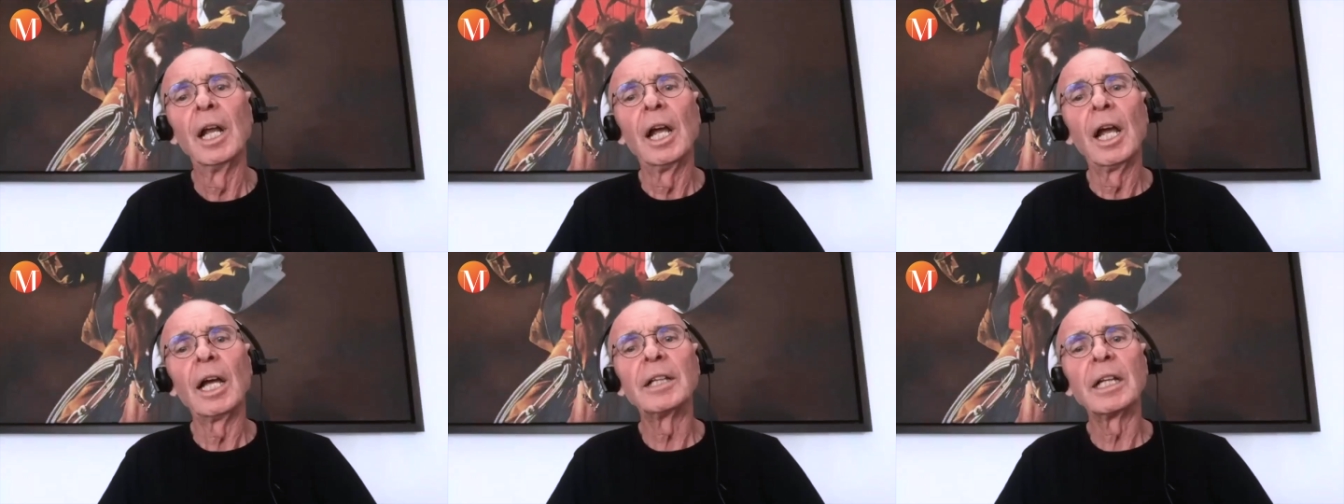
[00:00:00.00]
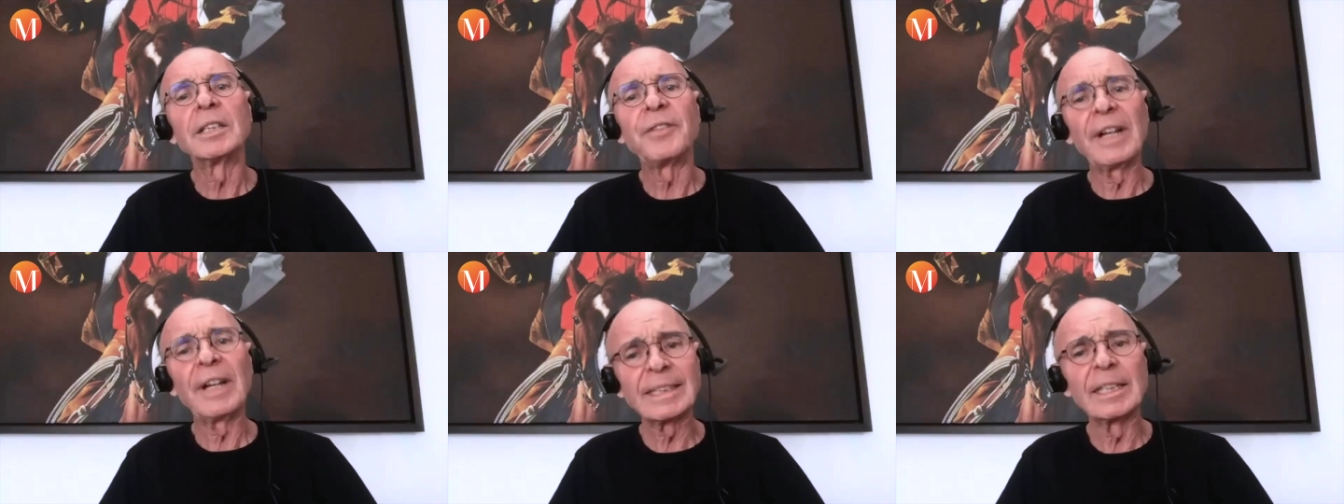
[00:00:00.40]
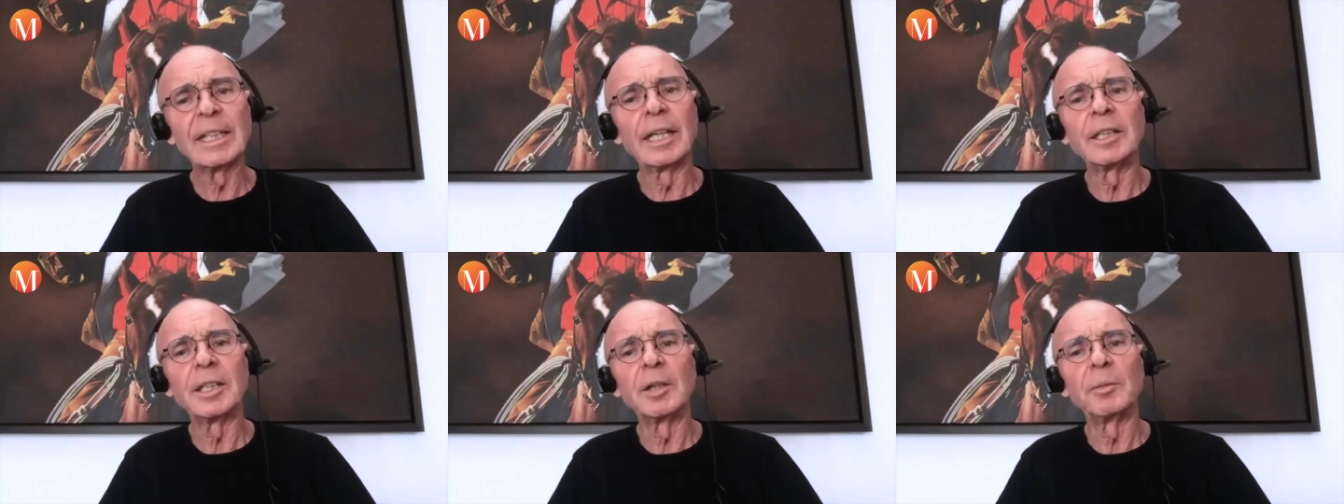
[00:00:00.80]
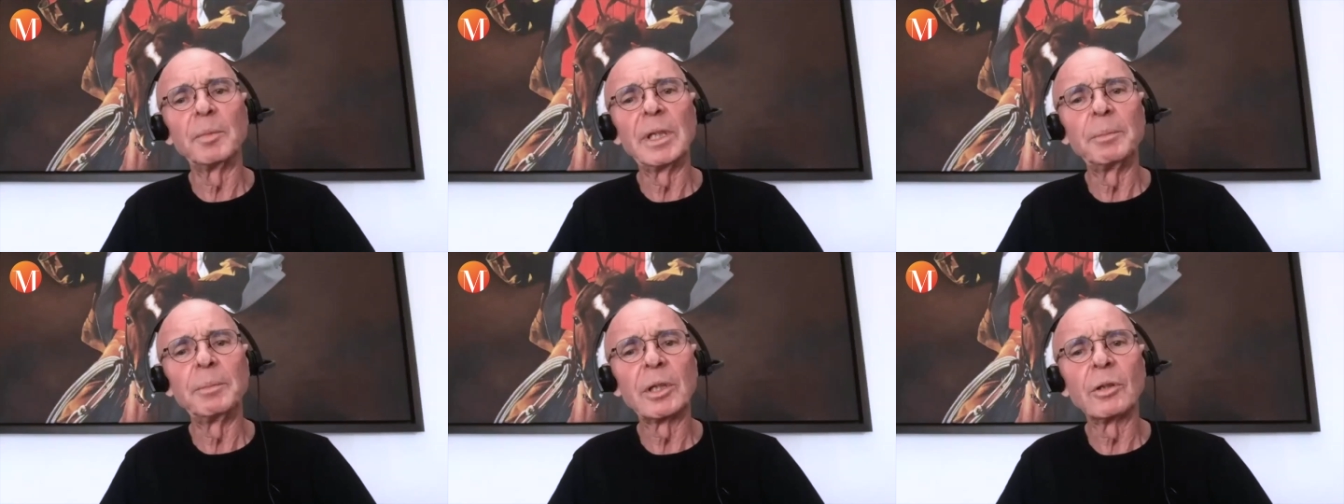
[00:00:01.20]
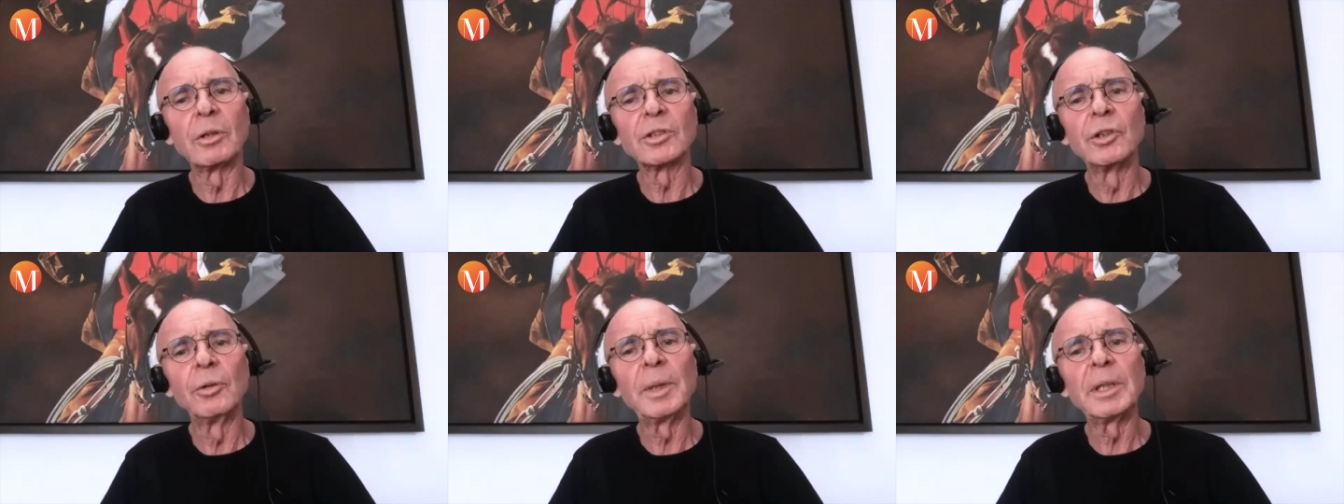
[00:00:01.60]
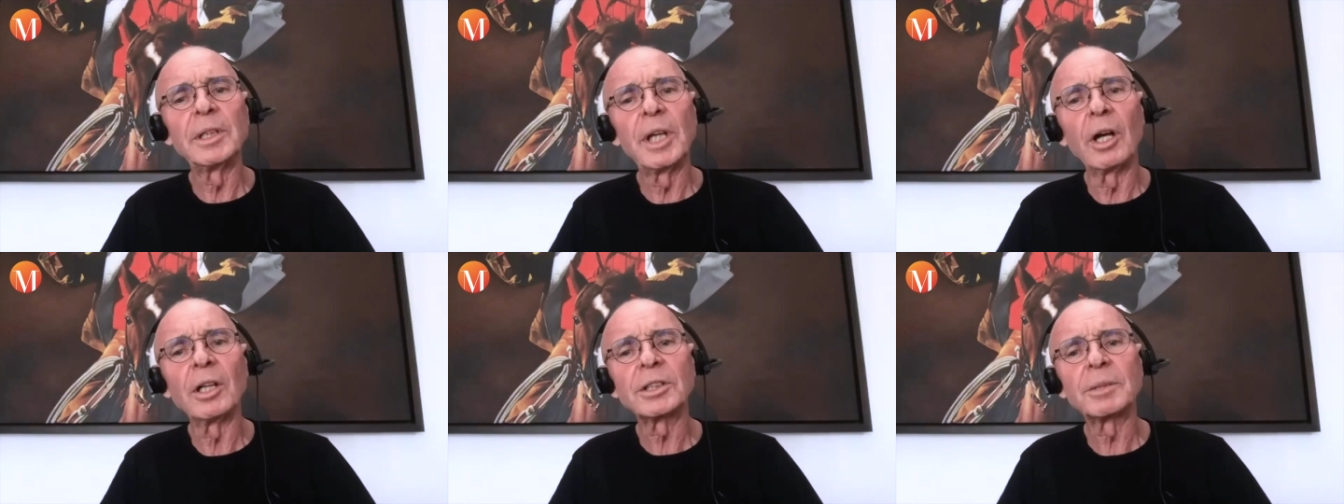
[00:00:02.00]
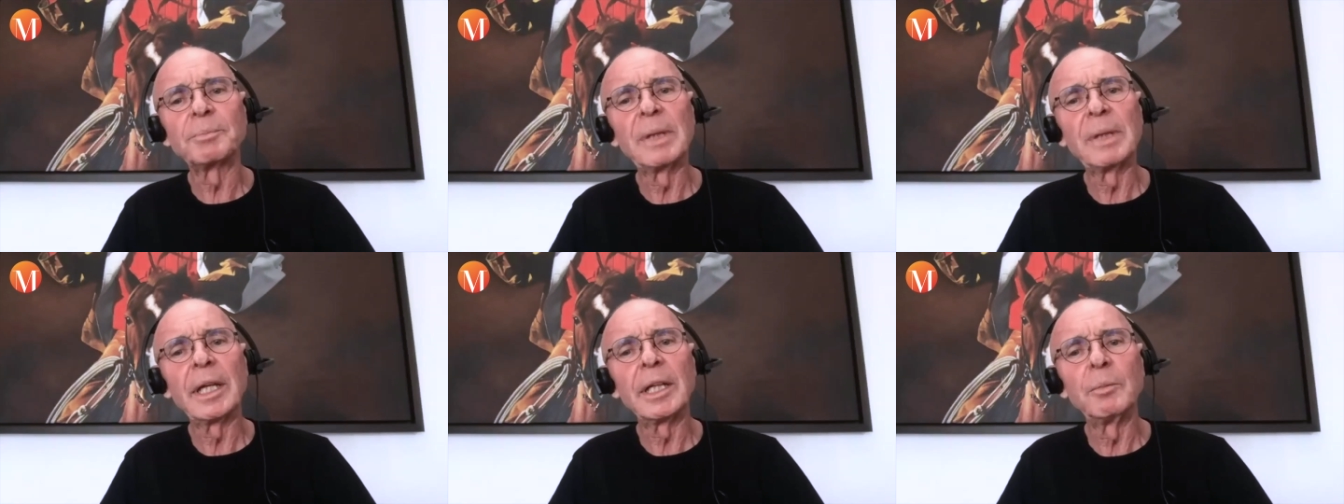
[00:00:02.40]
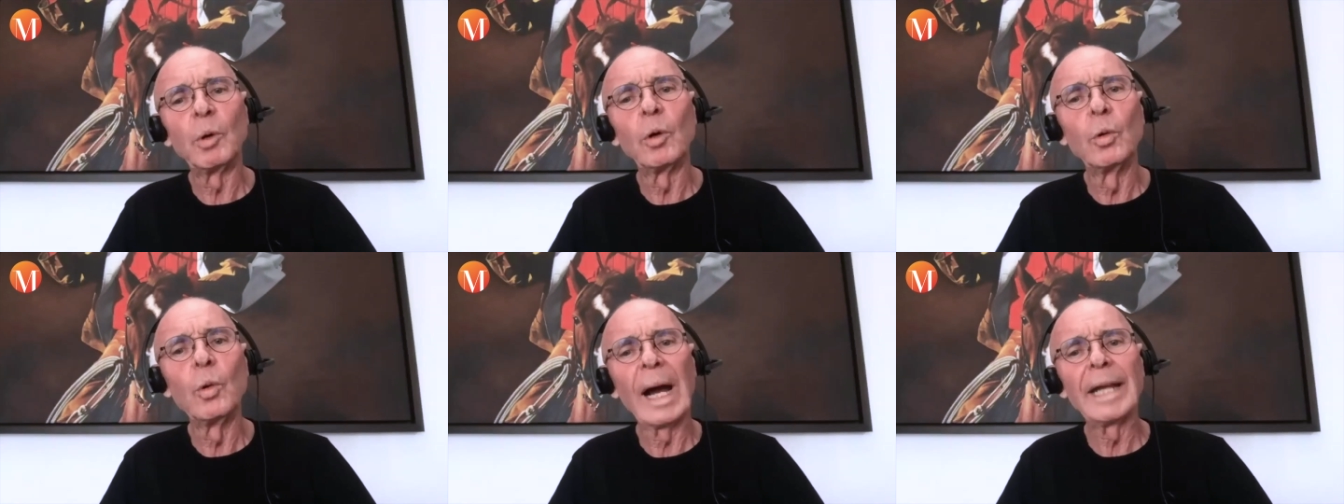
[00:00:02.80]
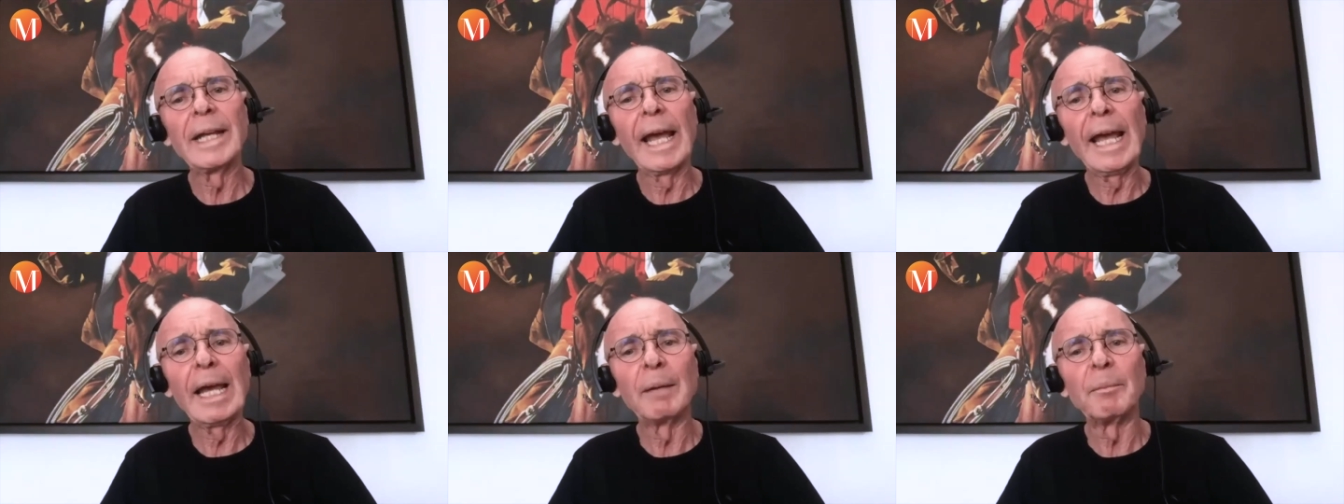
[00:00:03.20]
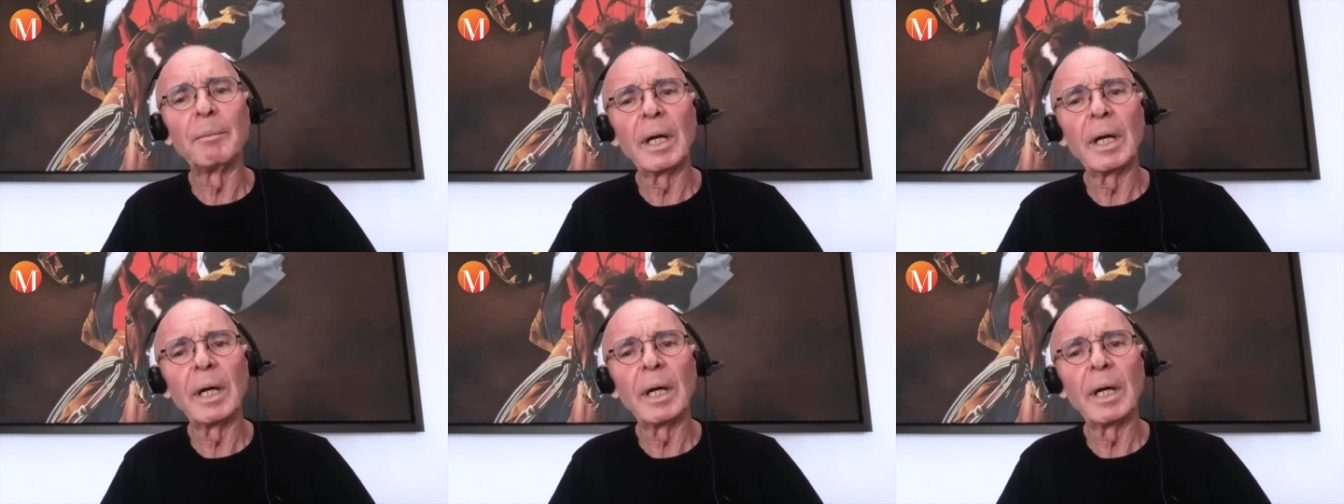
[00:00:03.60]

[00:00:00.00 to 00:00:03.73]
And it's fascinating me because nobody asked me anymore who I am.